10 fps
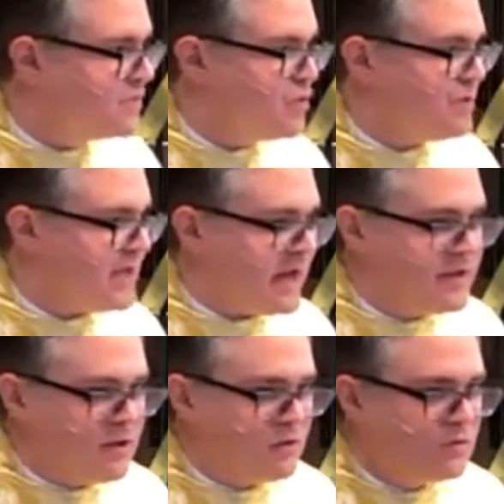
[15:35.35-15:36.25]
to
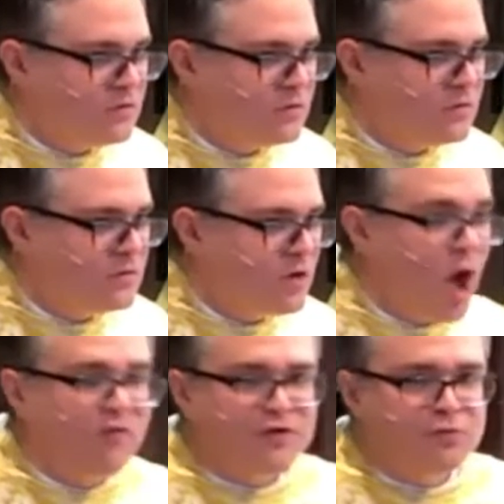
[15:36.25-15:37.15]
protect you,
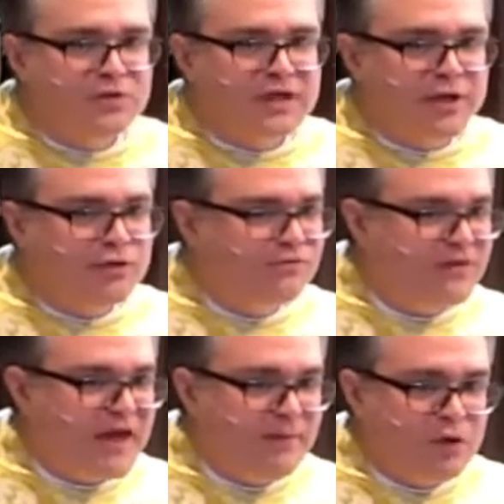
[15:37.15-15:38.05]
often to protect your
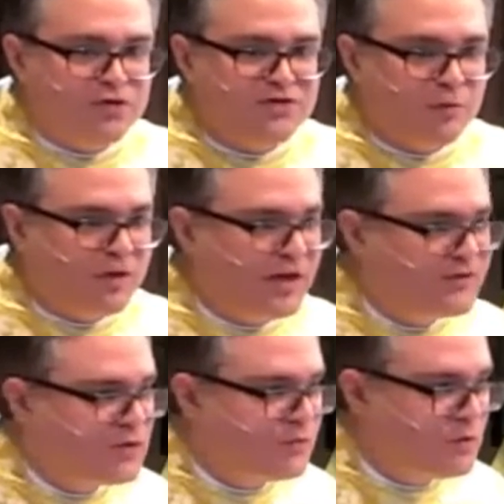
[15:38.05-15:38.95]
family or someone
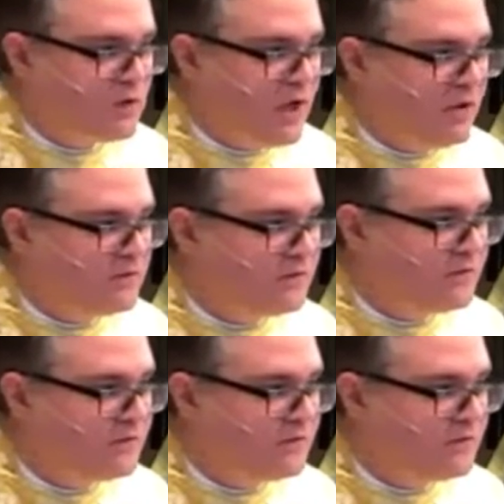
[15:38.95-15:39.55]
else whom you love.